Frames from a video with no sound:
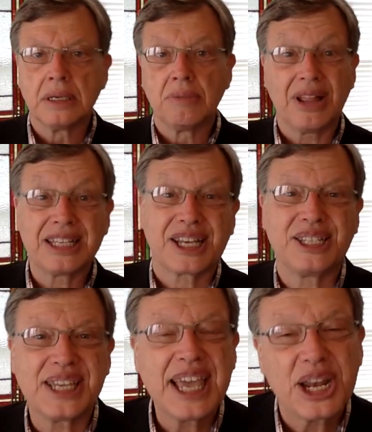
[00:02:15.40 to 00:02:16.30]
Well, that's
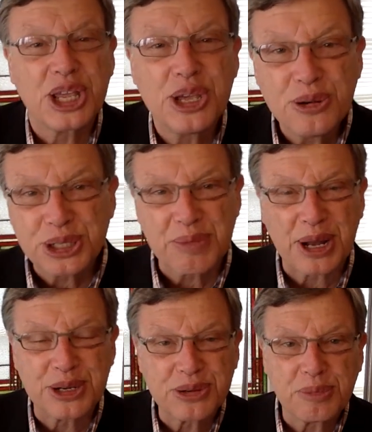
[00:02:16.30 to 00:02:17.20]
because you get in a huge
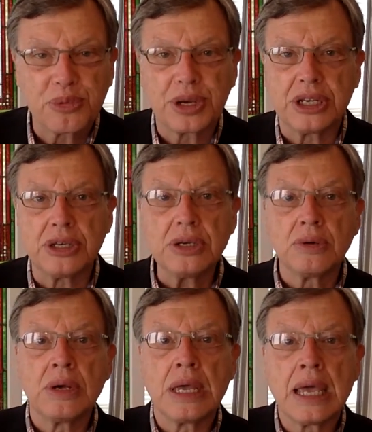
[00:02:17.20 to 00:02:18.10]
amount of trouble when you
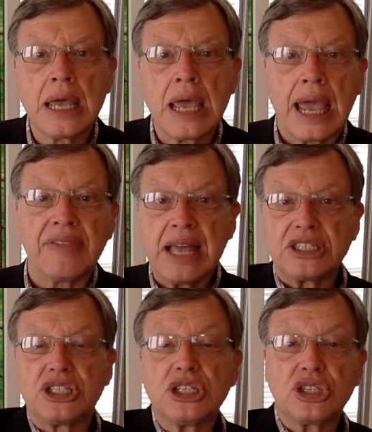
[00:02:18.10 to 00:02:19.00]
do. And
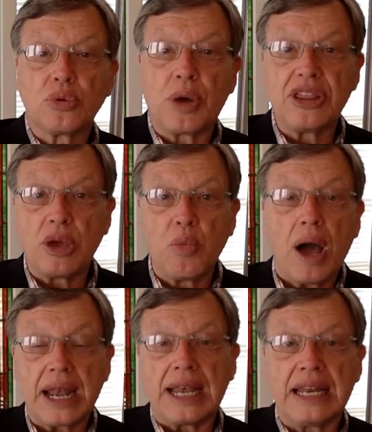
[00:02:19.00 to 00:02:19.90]
that's just the way they
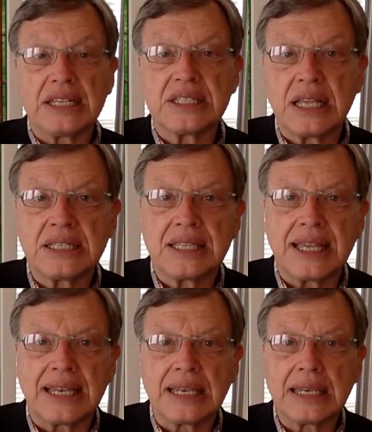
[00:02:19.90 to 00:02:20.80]
want it, in a sense
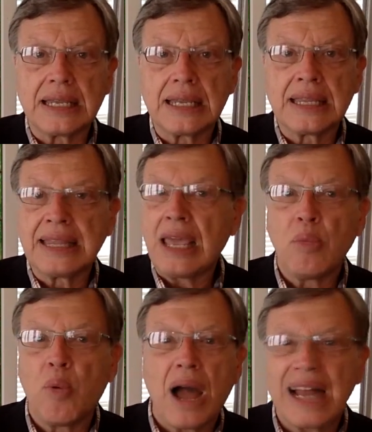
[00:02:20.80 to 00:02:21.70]
that they
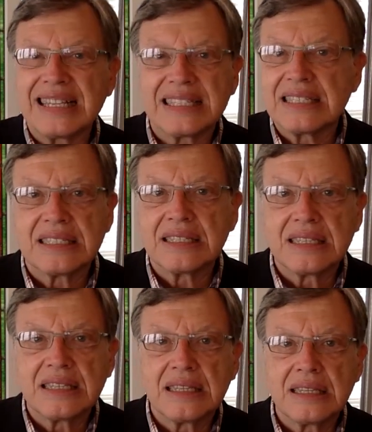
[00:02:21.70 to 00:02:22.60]
want
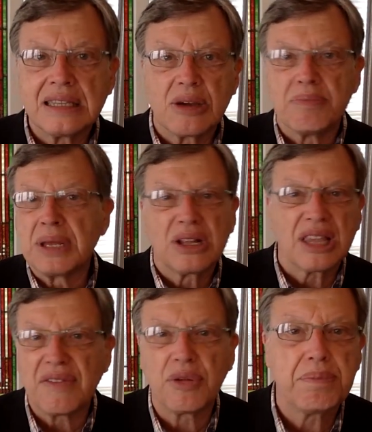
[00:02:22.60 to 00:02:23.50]
their
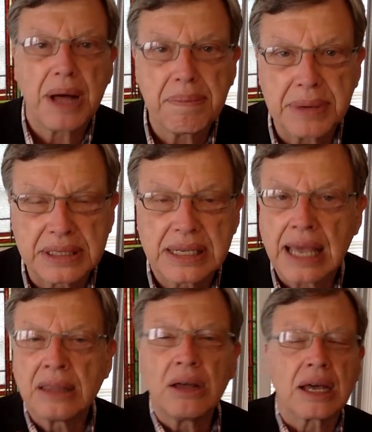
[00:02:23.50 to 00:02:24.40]
middle-level puppets.
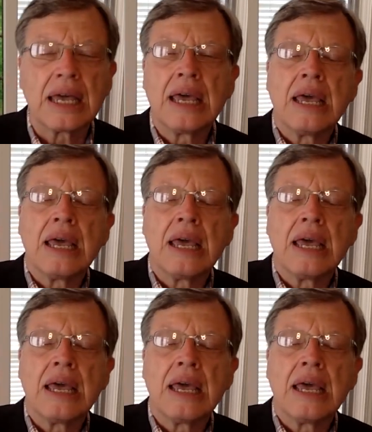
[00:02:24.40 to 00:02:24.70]
And look,